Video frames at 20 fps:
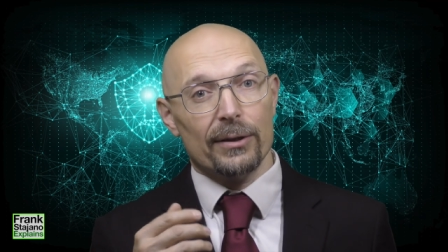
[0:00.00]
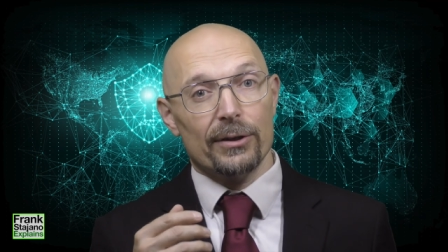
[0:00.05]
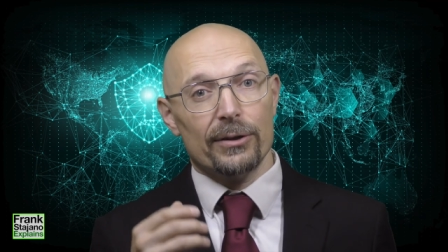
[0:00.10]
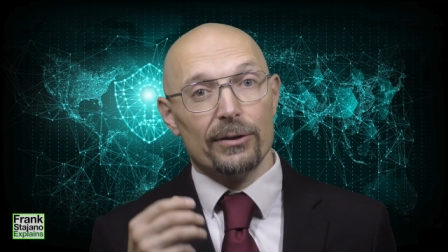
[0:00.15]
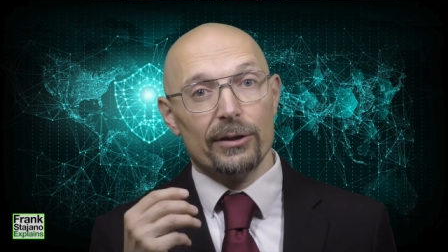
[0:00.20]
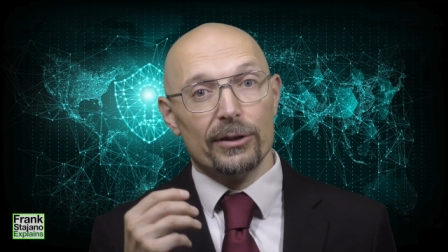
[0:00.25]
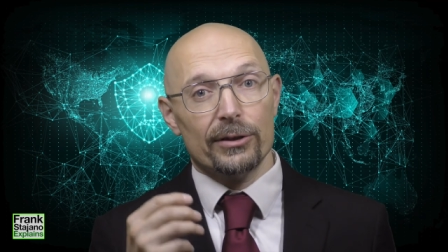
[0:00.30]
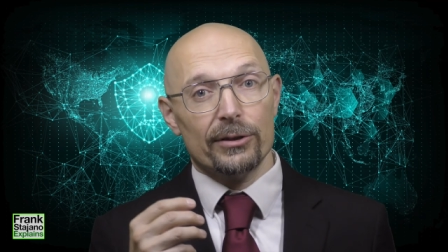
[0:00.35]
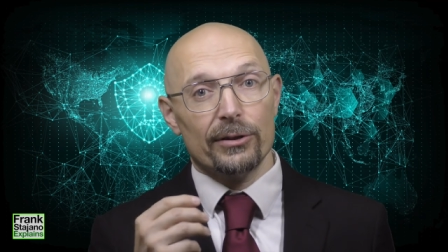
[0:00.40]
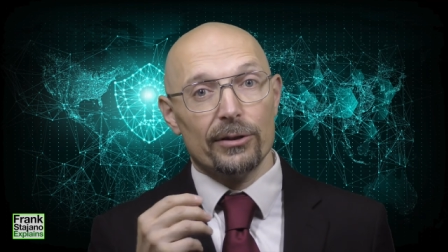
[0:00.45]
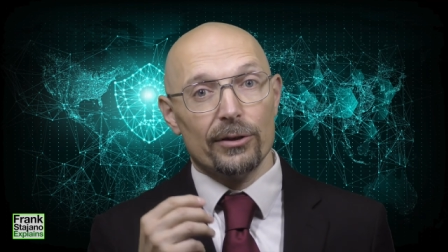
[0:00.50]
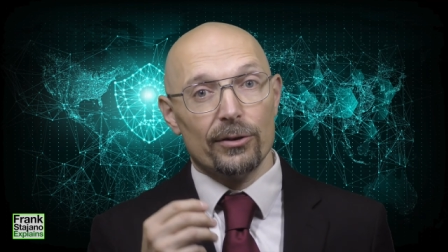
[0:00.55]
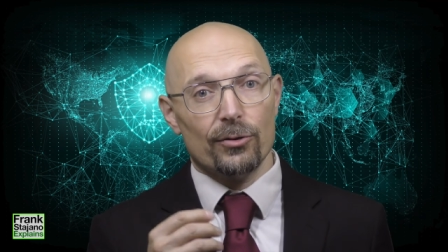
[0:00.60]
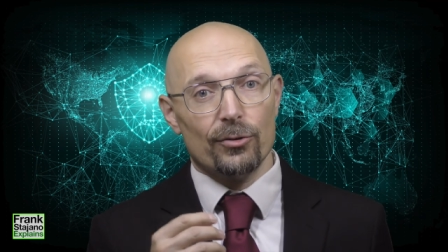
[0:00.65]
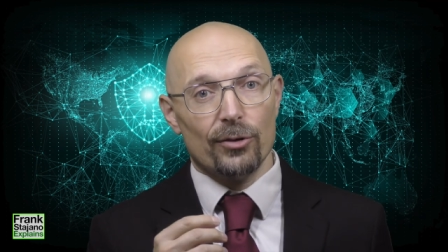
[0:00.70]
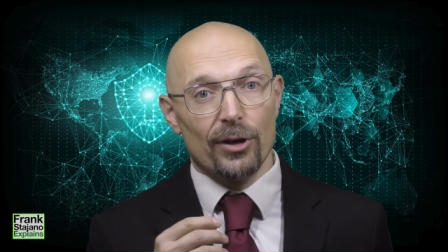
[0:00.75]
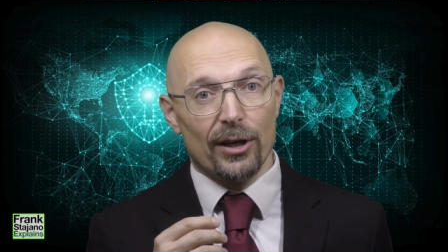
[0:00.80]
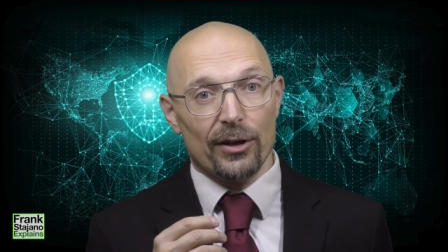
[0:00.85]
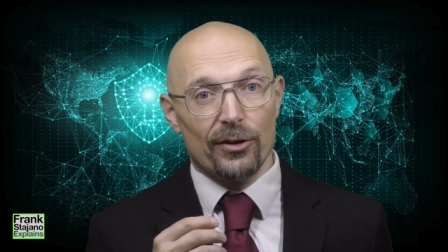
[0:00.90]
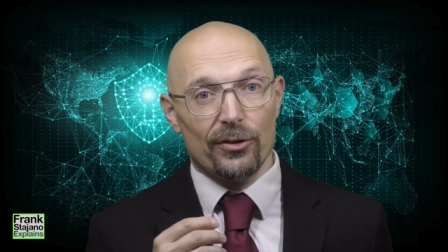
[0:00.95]
the return
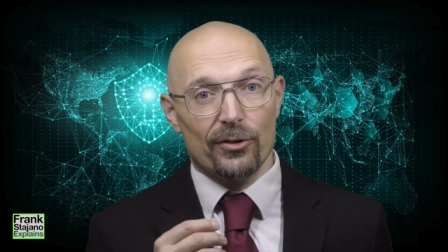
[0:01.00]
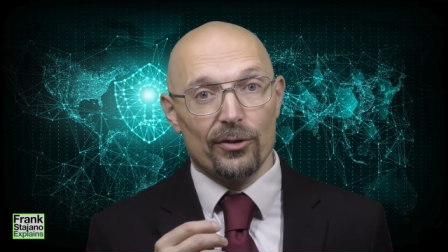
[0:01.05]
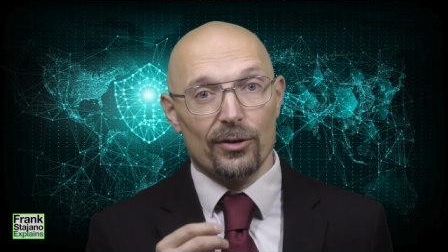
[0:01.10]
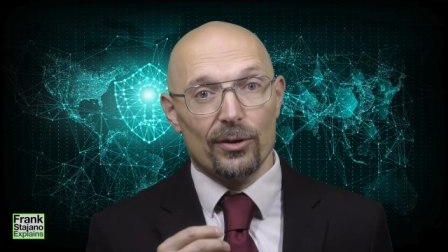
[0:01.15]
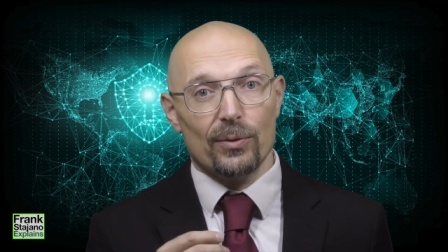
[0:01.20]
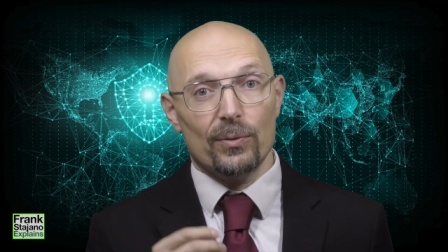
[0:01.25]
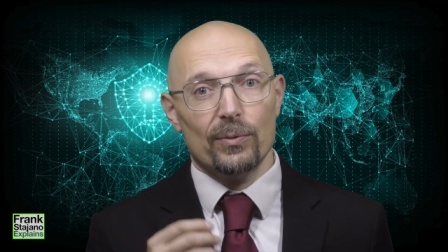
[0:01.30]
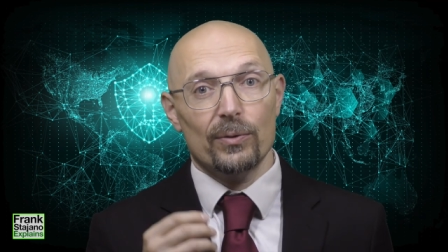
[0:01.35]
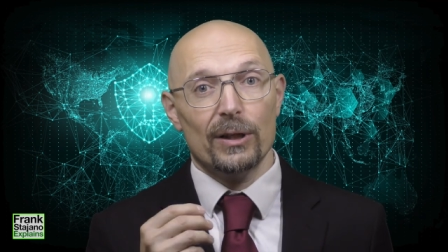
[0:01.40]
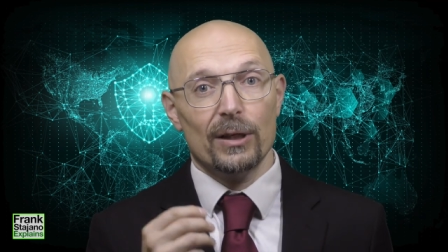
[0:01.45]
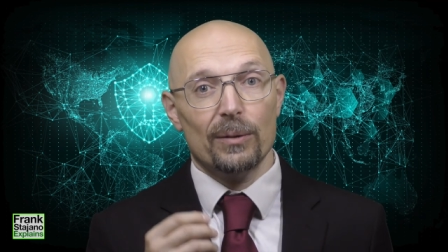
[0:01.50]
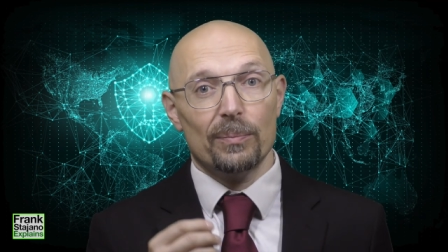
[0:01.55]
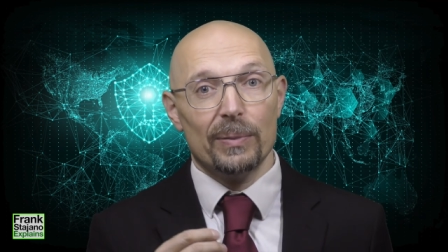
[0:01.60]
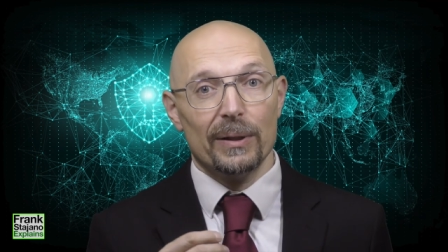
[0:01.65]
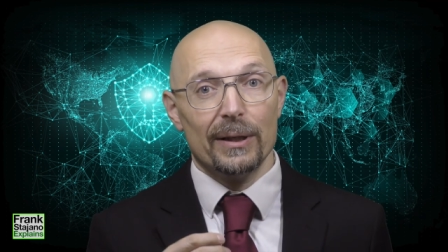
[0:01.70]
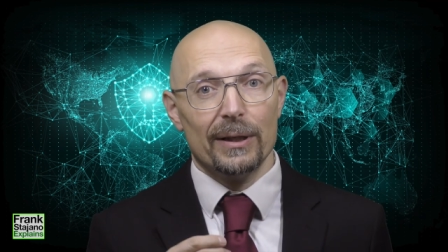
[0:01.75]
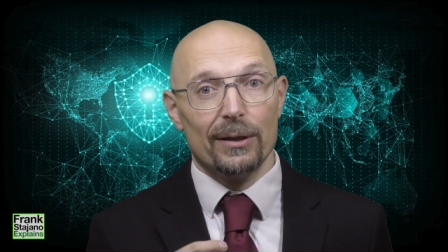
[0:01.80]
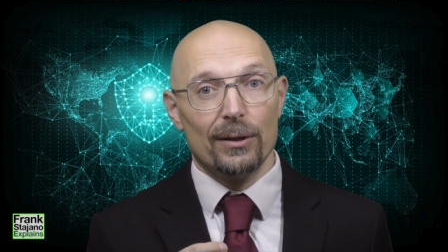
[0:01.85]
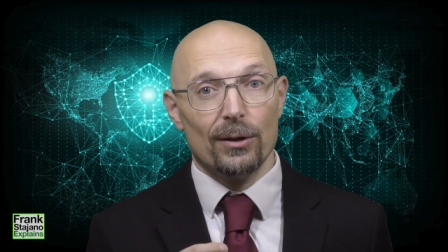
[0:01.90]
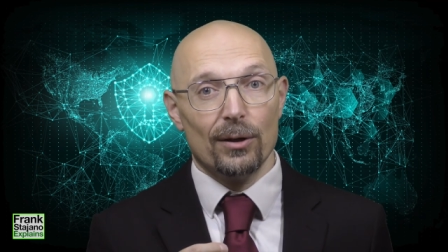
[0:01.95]
address will
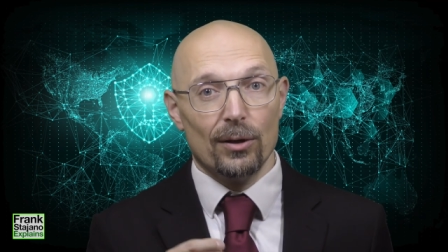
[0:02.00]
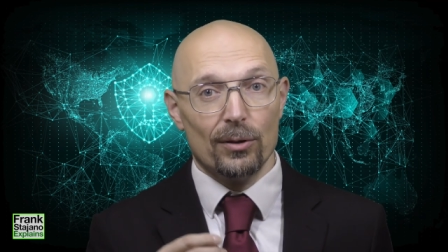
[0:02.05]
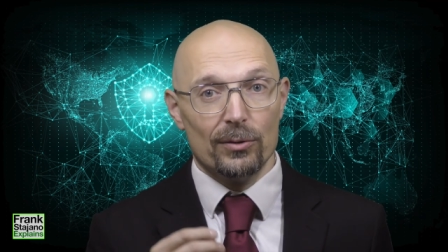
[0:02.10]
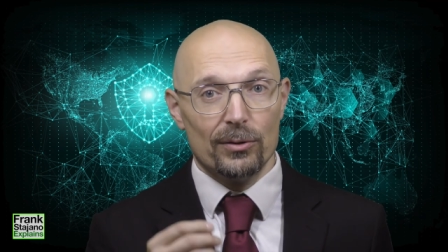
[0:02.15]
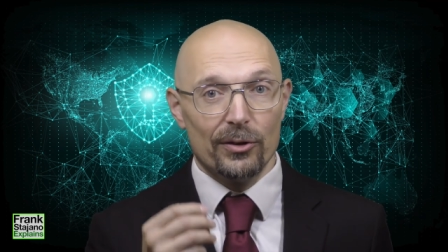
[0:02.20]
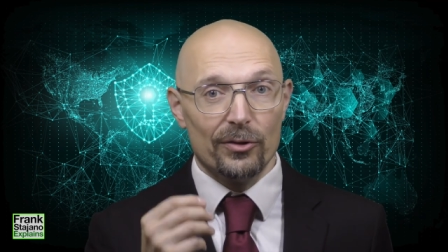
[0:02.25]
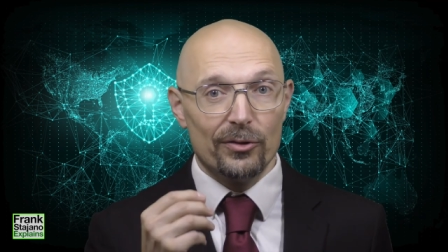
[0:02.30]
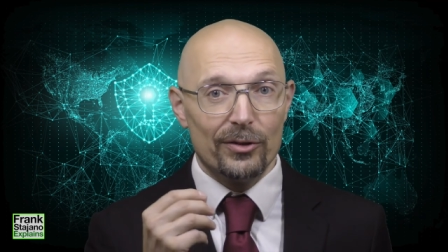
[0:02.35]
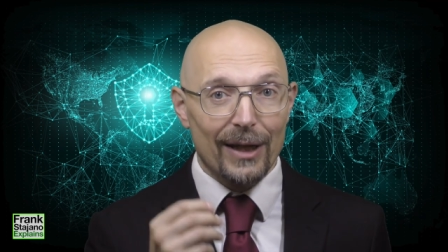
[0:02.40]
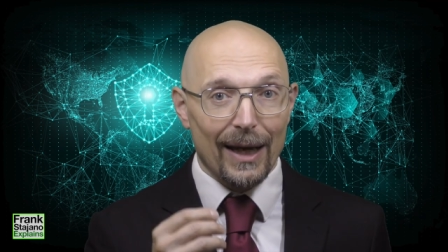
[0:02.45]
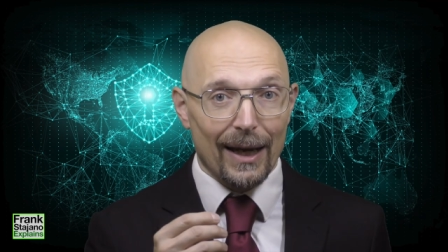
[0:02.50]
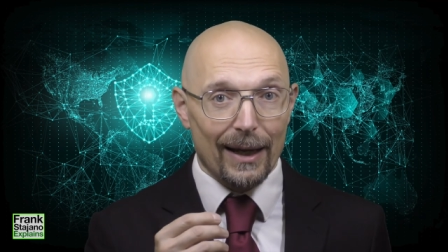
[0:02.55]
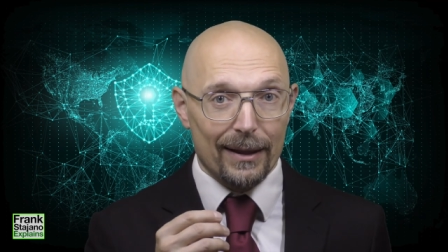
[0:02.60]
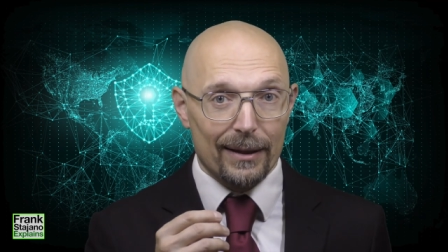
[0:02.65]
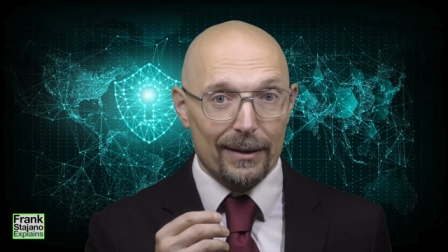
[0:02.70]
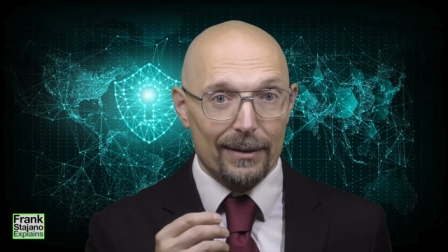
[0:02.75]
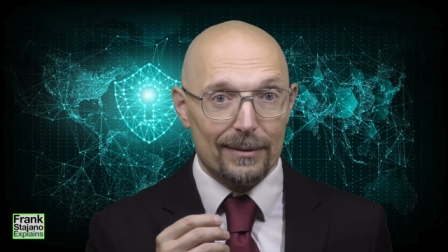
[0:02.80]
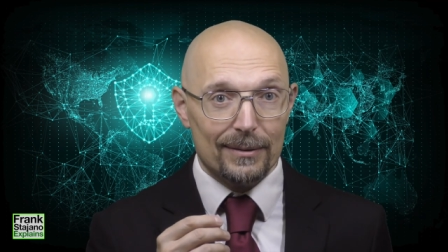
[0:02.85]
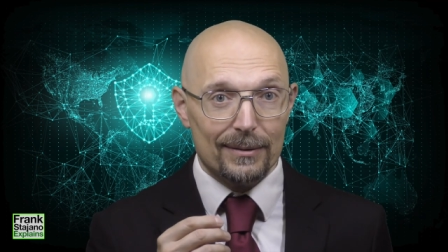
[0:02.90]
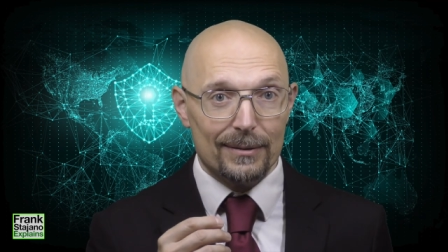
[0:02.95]
appear on the stack,